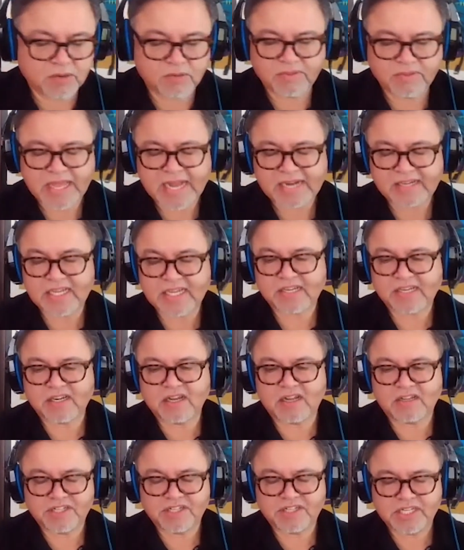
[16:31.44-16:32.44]
that
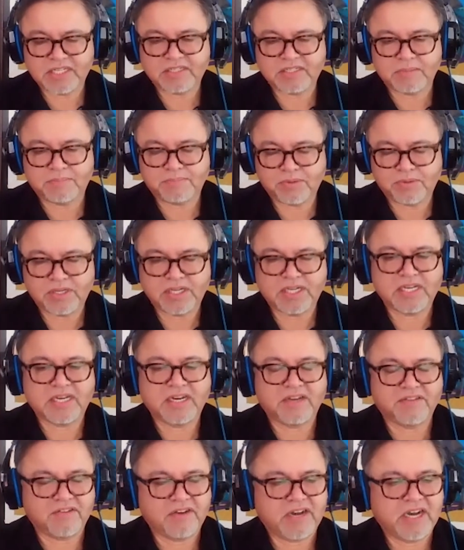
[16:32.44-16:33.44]
technology to put it in
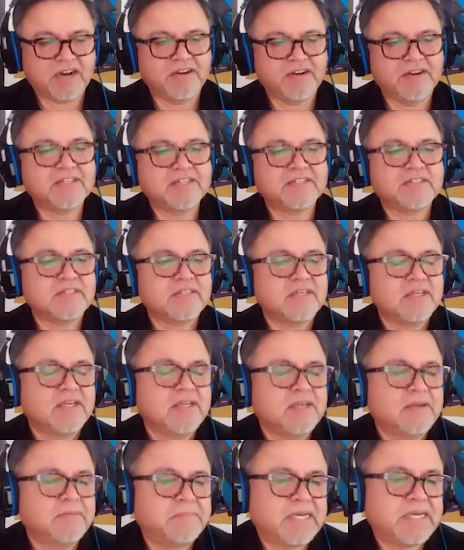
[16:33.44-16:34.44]
other areas.
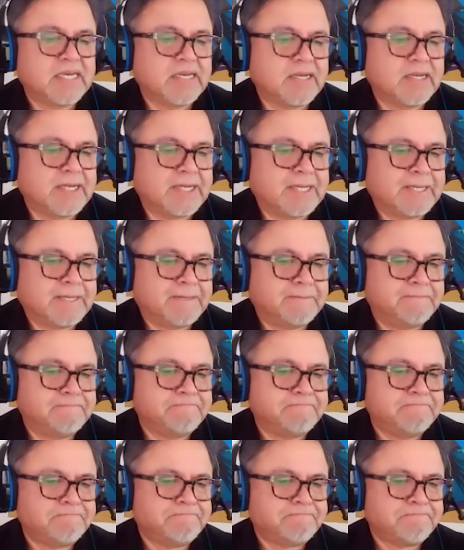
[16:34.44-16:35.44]
But
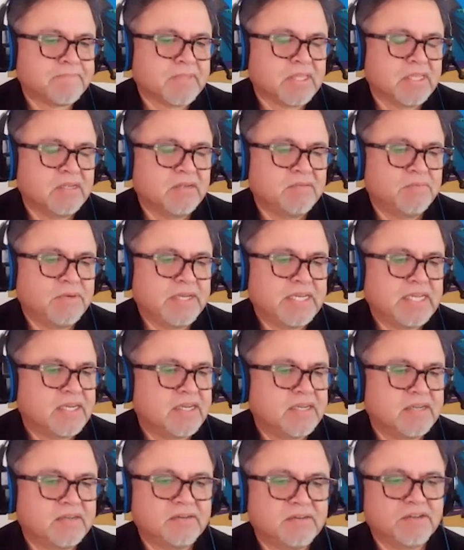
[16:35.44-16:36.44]
we
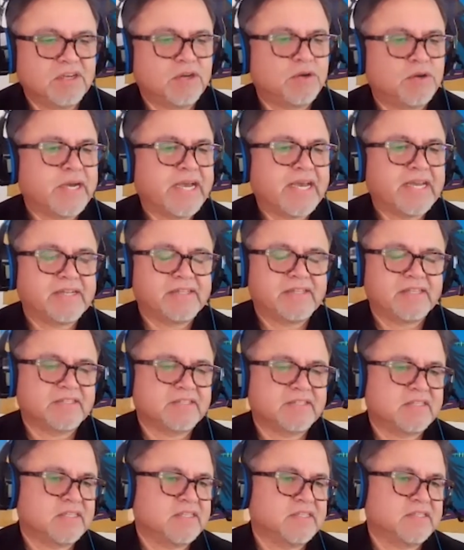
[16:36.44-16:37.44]
didn't go at
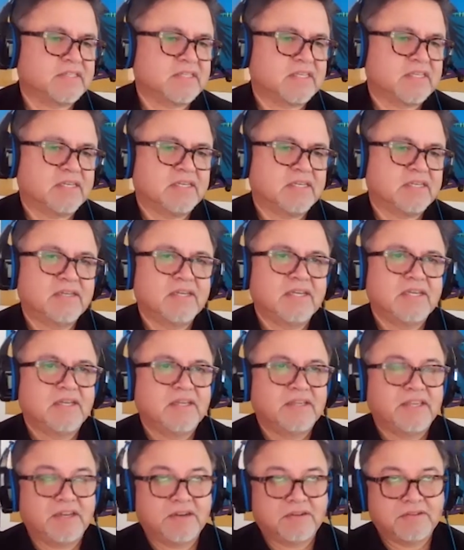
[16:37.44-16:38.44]
this as
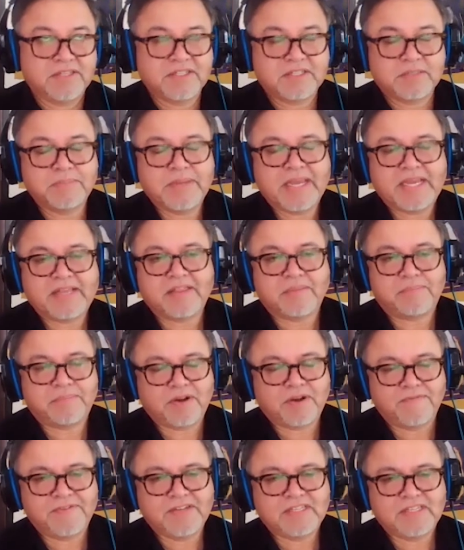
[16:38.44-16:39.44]
let's make the
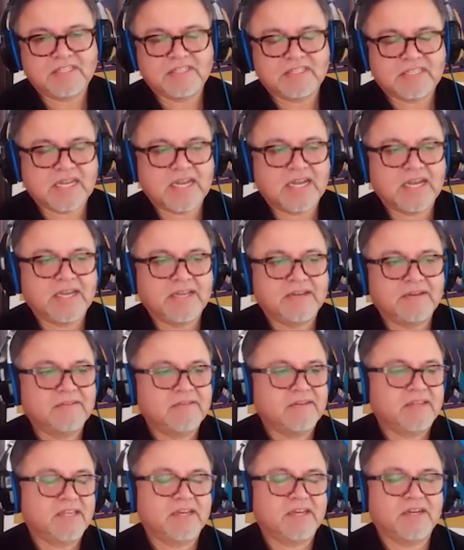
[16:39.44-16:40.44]
perfect design,
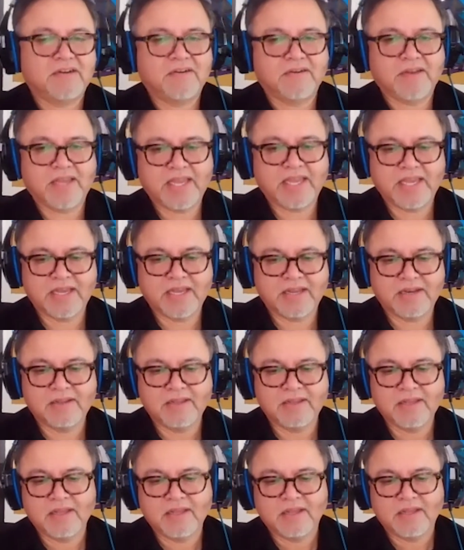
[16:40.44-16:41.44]
and
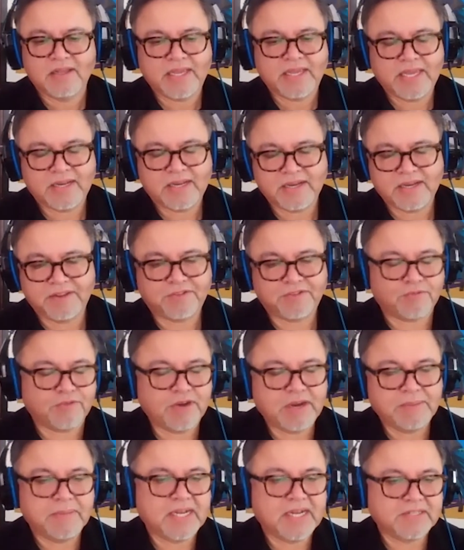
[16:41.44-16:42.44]
in
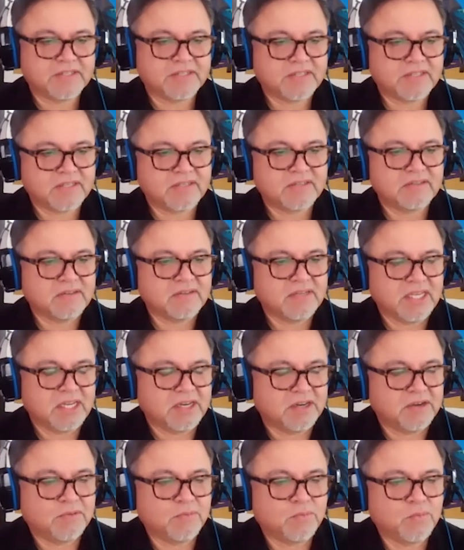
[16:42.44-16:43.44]
3 months,
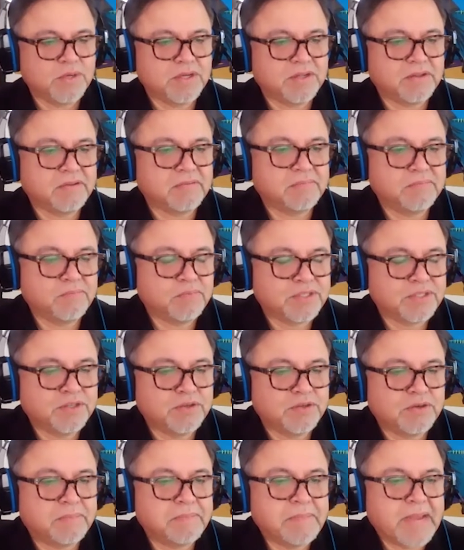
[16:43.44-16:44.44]
we'll
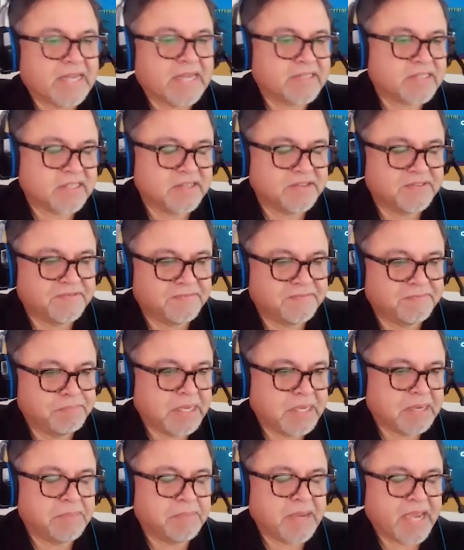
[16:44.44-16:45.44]
do a massive
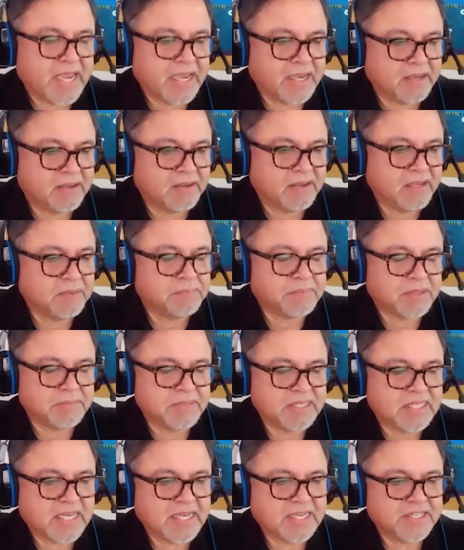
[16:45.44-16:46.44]
big bang
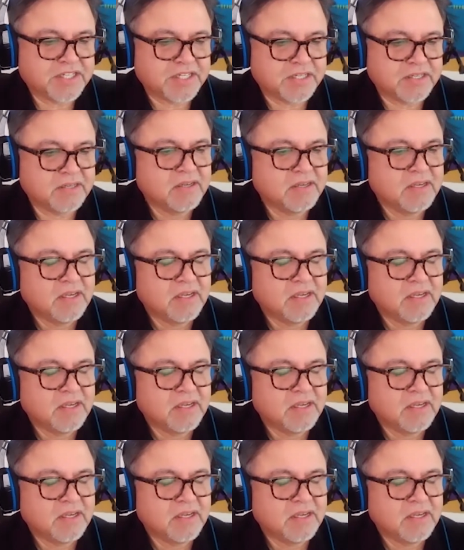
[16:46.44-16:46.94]
implementation.